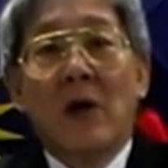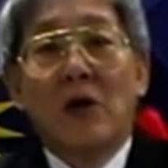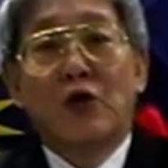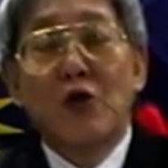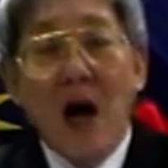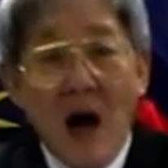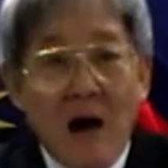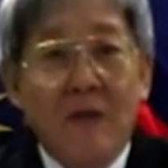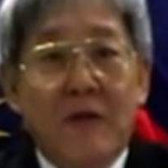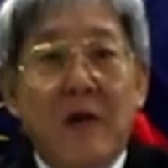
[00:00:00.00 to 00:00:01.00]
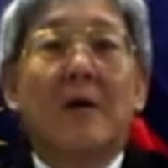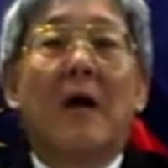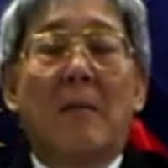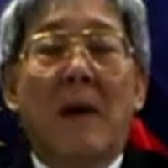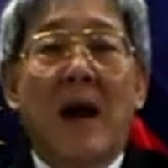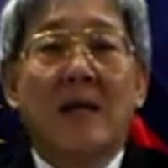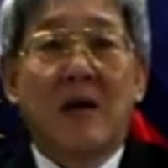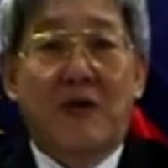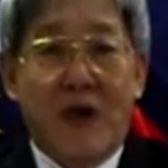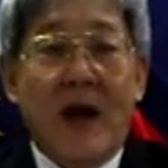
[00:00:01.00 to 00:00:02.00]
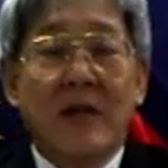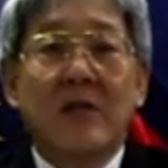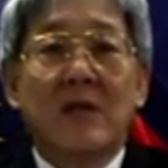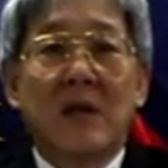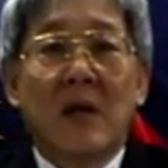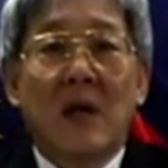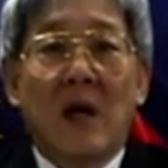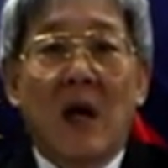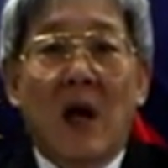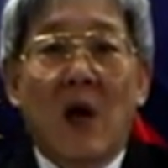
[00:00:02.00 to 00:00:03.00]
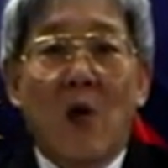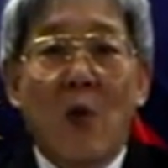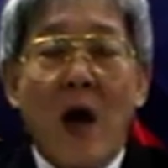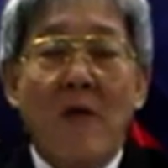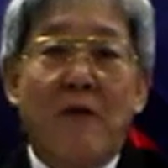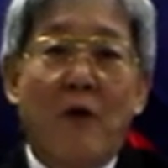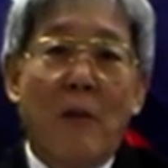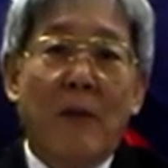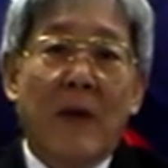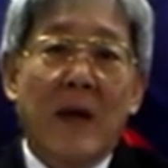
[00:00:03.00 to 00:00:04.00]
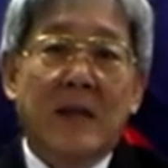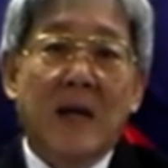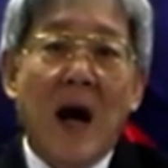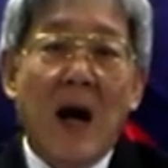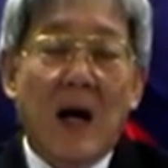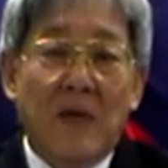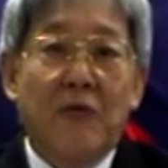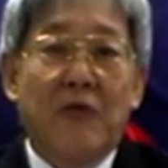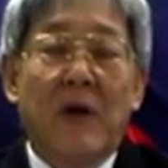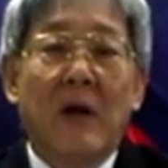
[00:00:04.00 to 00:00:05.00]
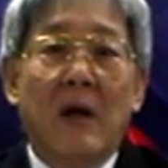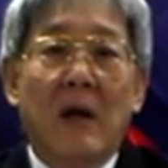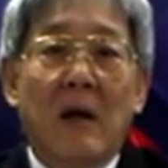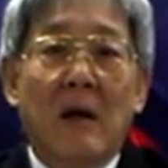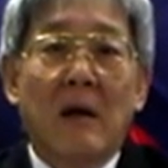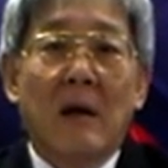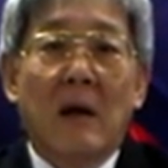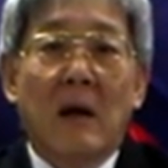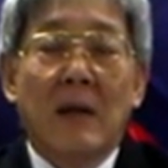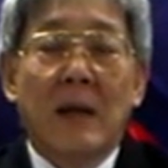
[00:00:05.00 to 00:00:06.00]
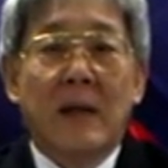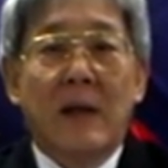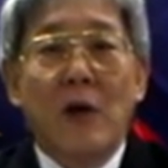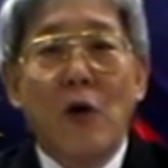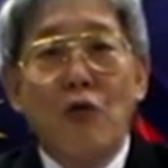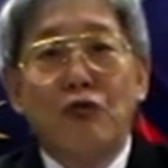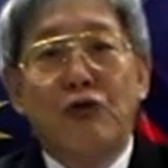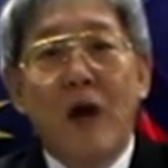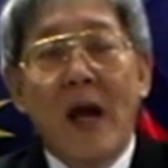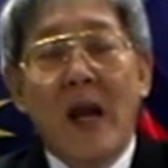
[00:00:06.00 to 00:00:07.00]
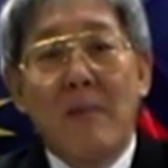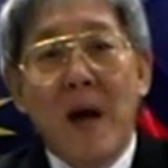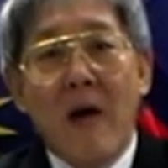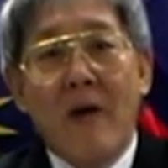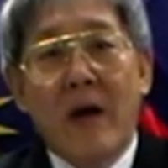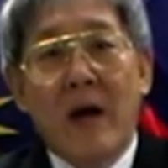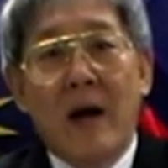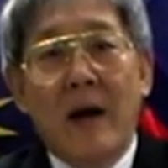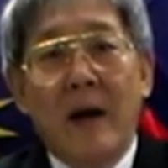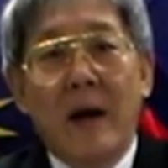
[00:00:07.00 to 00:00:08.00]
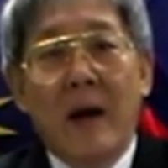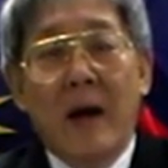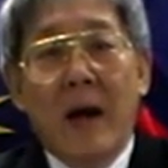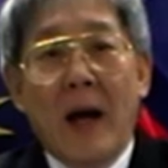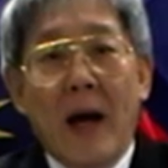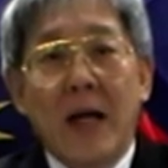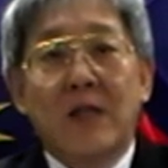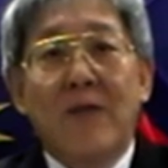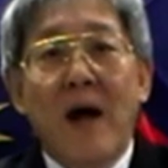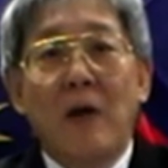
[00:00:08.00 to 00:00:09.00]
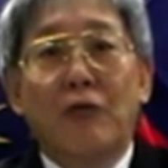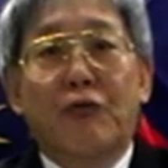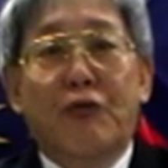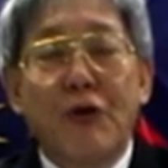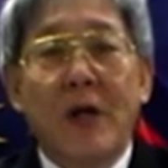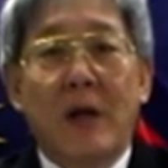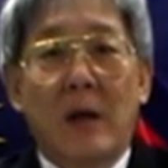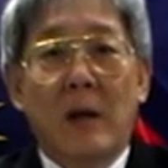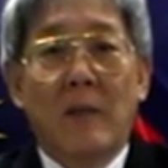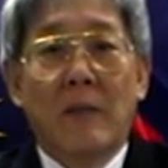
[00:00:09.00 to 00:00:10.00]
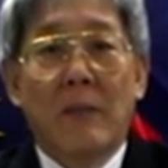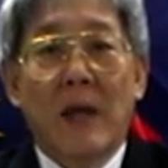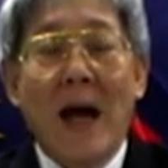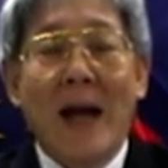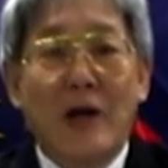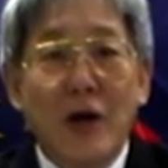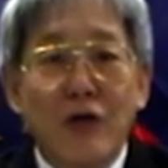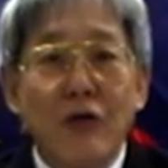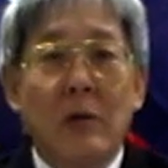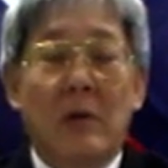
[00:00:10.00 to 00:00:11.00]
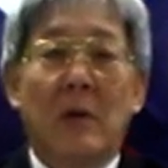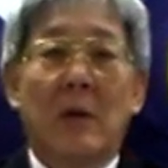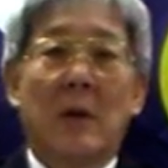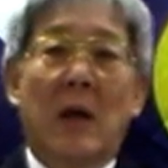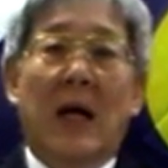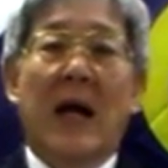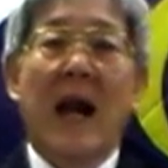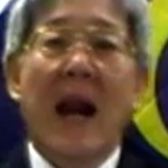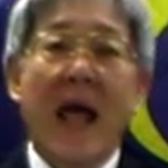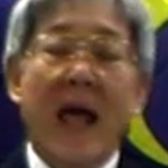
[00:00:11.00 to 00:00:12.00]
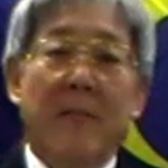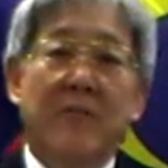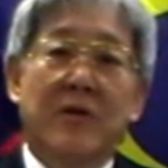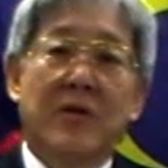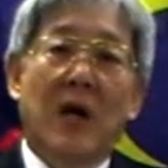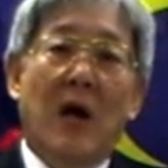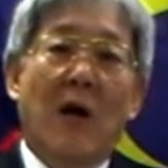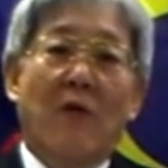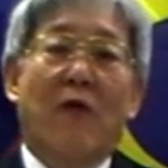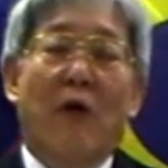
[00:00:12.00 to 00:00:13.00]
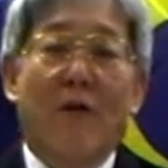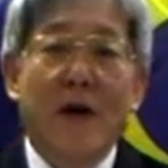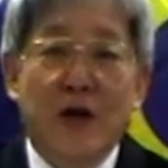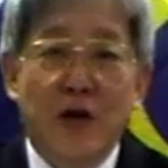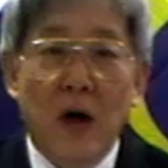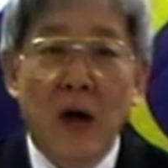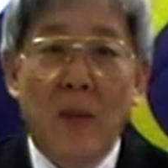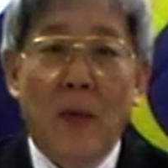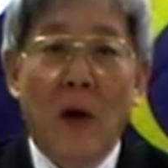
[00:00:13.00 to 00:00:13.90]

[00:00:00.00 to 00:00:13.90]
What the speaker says: Soon after my last address, we are informed the entire country that the DOJ in America has filed 3 additional claims for forfeiture,